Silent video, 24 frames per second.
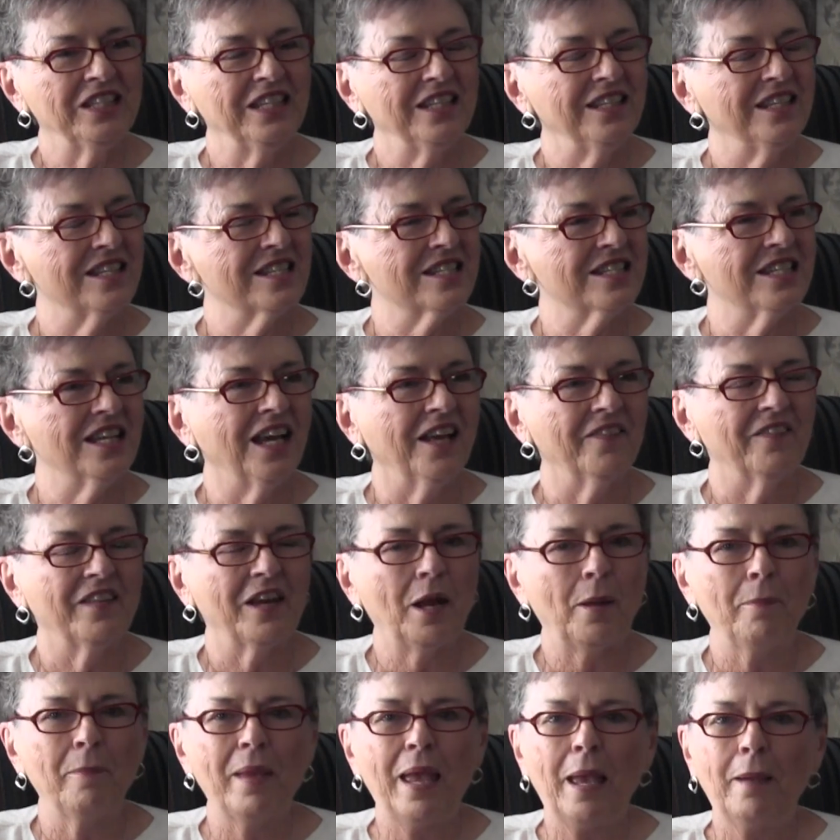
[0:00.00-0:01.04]
and it's not that
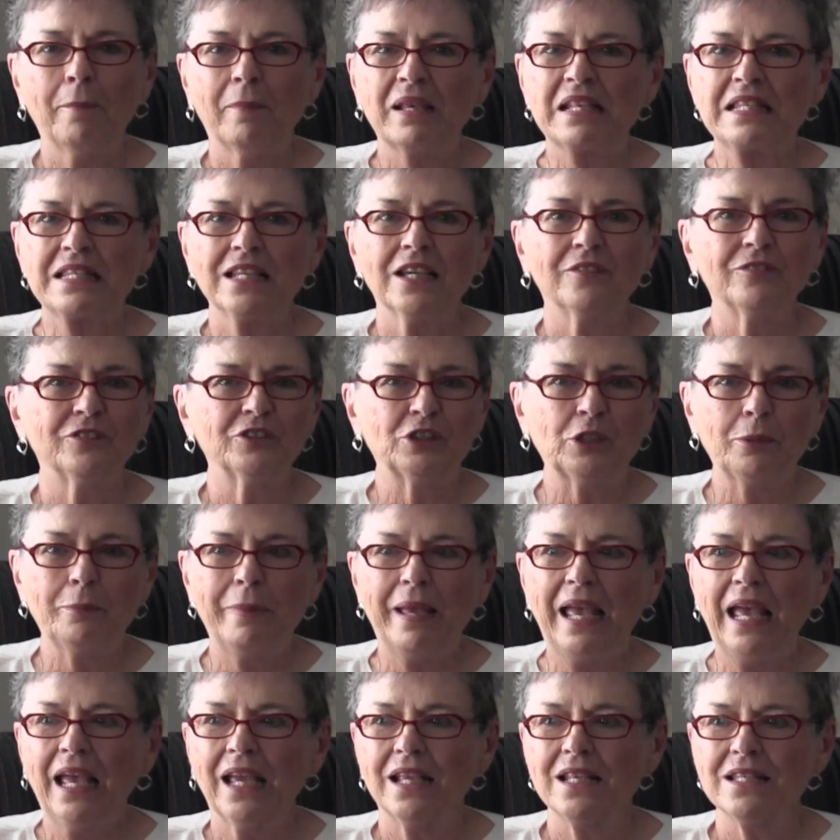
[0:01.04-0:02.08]
I pat myself on the
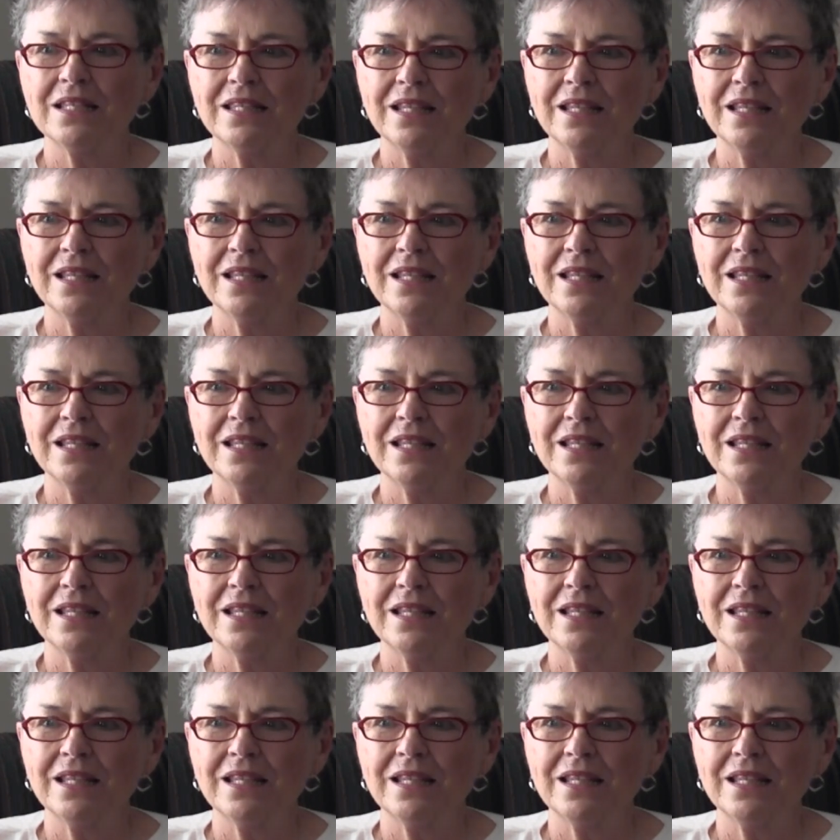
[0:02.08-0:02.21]
back and